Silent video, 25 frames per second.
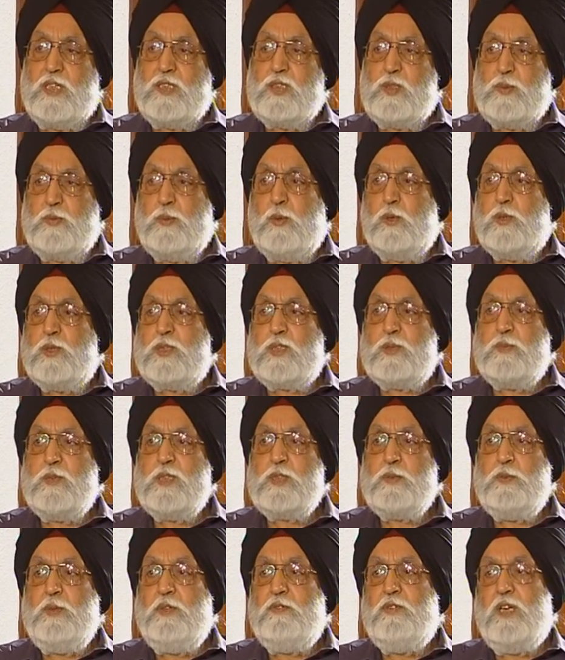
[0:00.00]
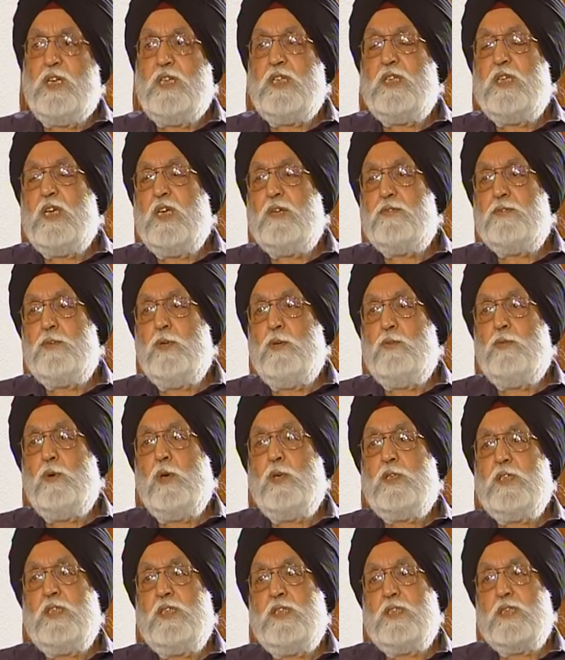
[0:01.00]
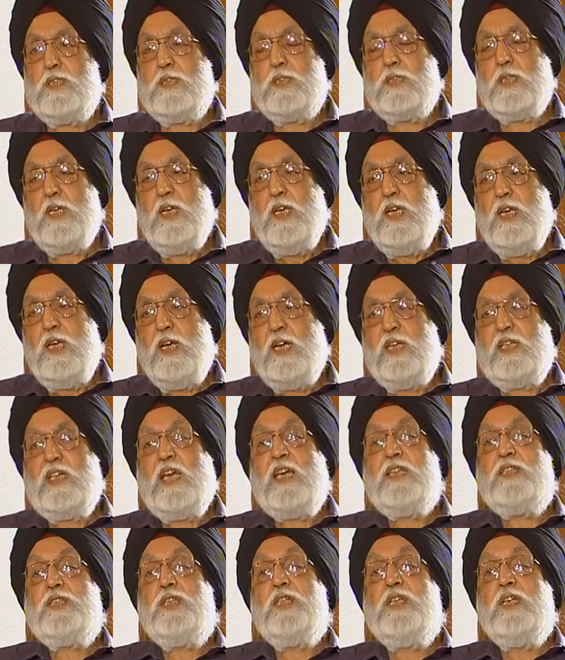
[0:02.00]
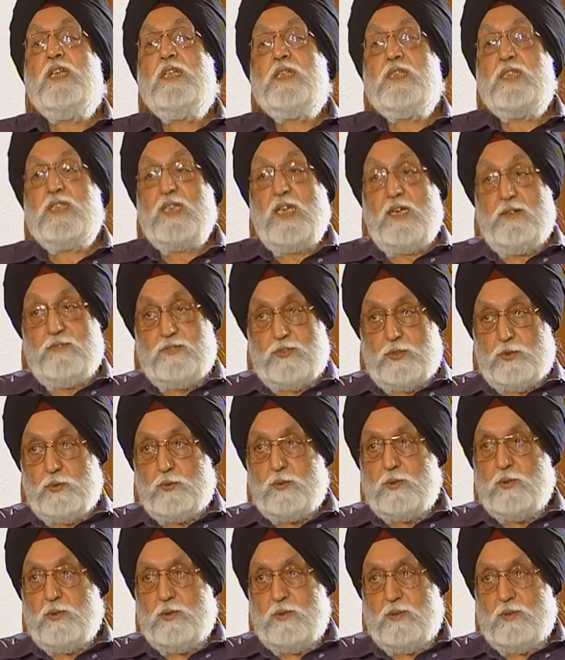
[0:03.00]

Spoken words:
And sports must be very careful what it is attaching itself to.